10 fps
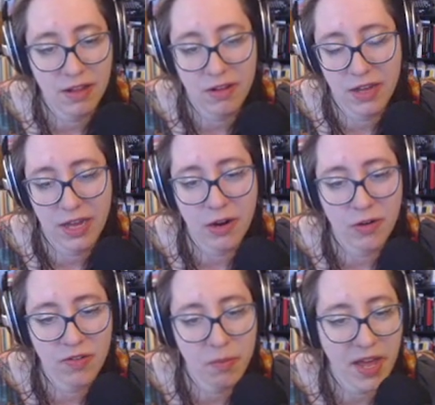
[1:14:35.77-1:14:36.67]

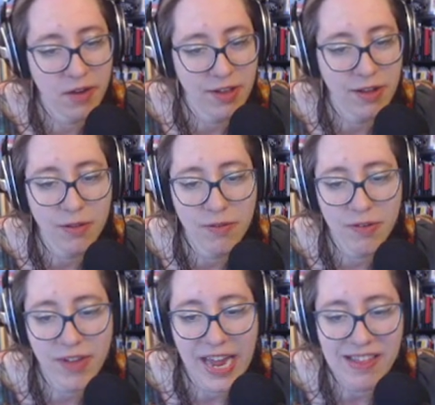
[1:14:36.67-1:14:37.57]
hear some kind of
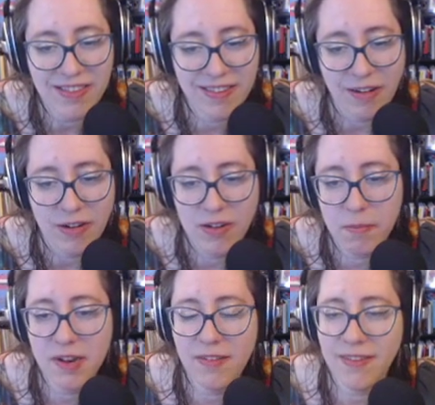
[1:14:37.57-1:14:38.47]
conclusive cadence
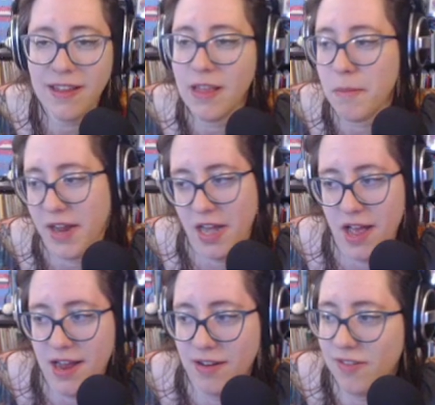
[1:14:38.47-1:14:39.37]
serendipitously. They might
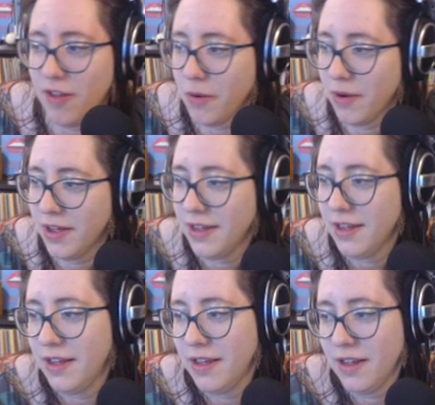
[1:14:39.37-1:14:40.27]
not. So
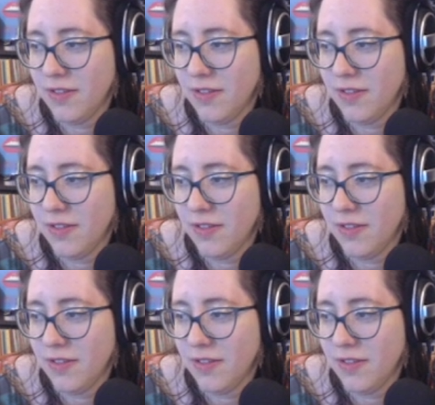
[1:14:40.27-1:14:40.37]
it's